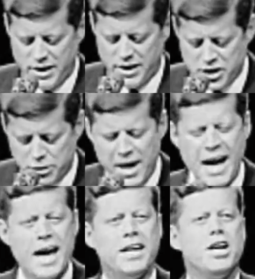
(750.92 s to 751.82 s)
This
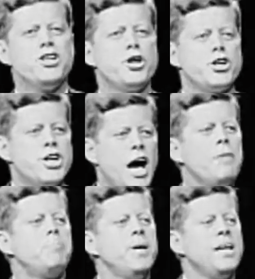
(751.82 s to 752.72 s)
matter should
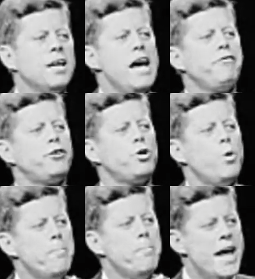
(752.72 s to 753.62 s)
not be left to
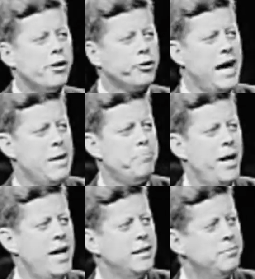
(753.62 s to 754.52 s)
a mail
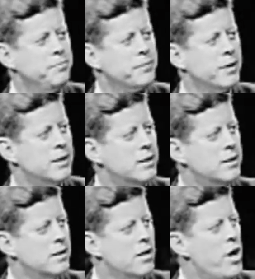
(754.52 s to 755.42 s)
campaign
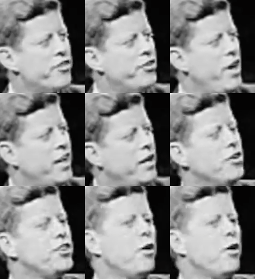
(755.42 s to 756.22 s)
where senators